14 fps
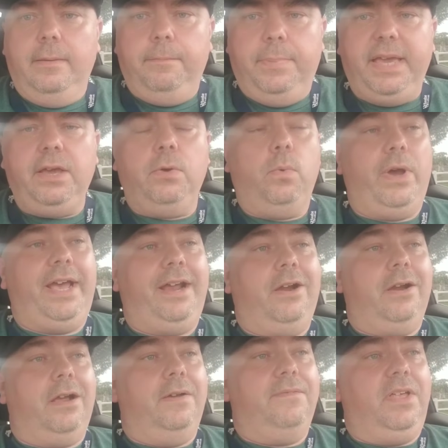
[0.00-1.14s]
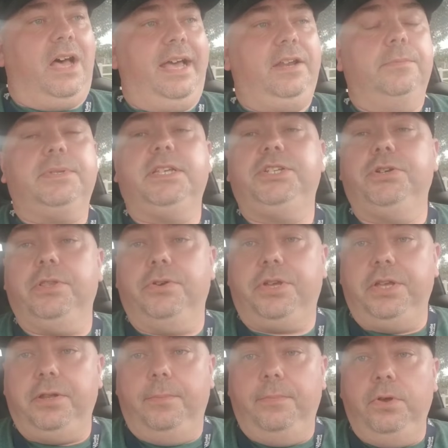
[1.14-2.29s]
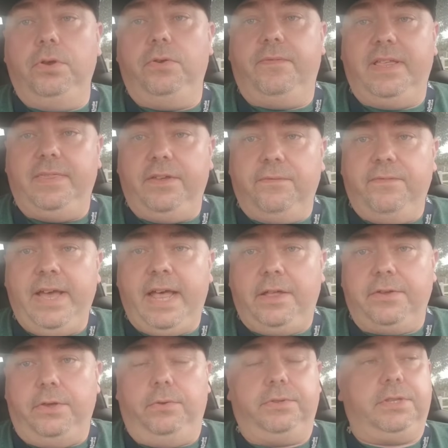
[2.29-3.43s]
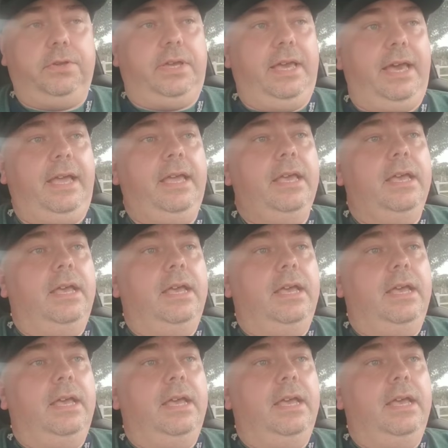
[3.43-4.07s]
be aware of the items that you're looking to move and their values, okay?